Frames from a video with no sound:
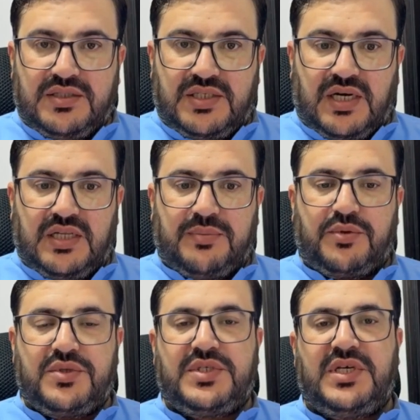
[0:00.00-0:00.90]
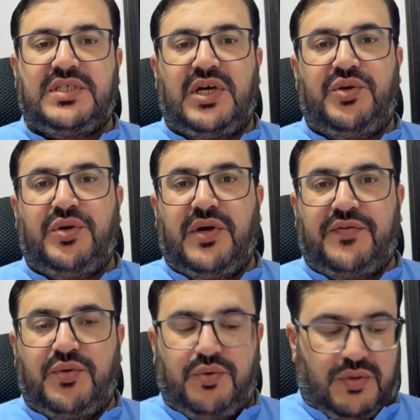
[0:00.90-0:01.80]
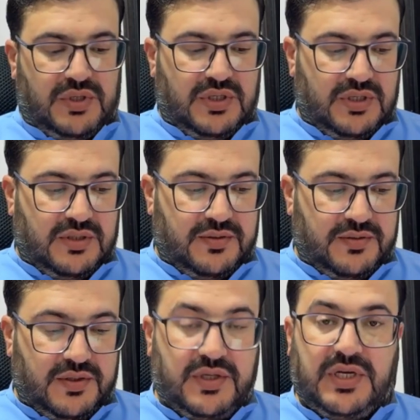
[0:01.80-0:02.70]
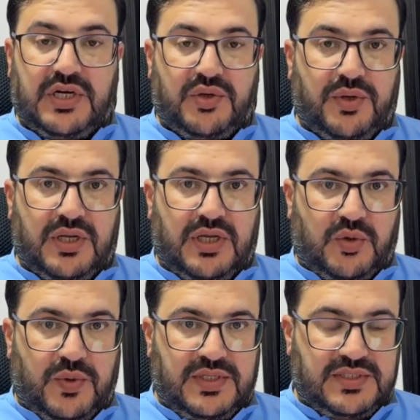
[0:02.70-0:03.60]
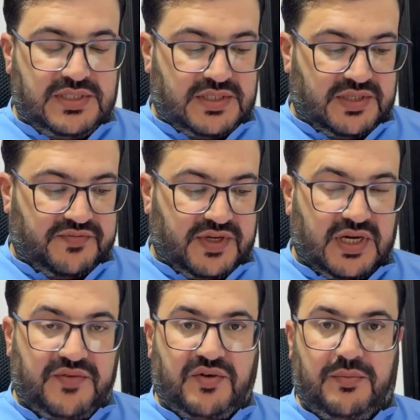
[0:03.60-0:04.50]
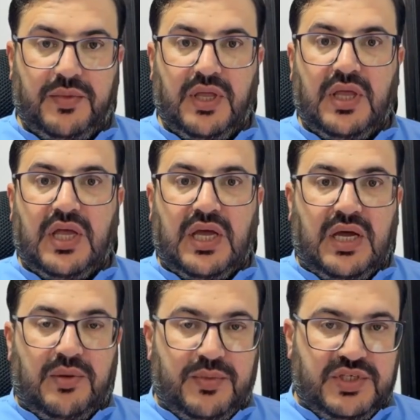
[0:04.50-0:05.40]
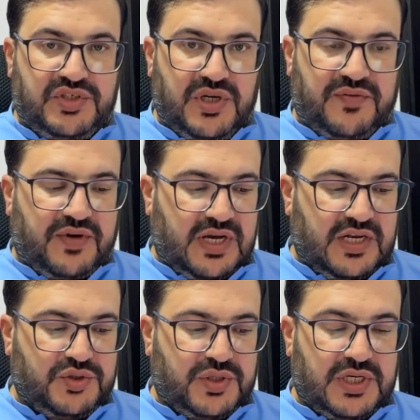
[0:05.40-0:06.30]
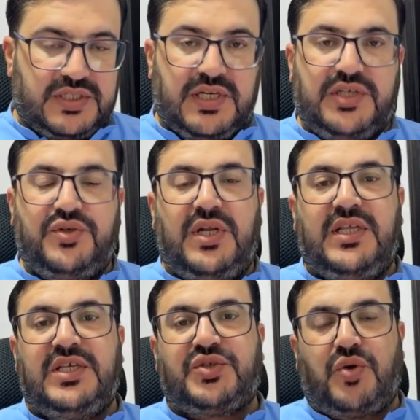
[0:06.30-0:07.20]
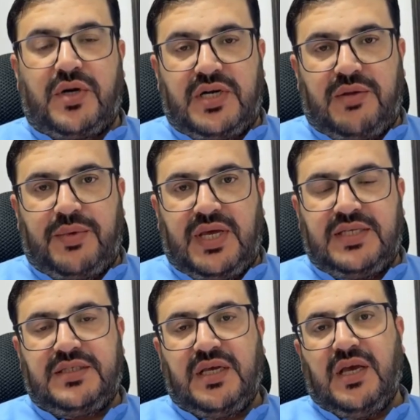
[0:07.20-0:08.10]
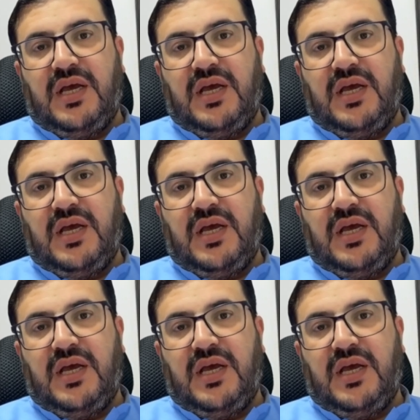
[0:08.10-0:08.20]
start the process, and you have to get your equivalency certificate from Ministry of Higher Education. Actually, this QuadraBay is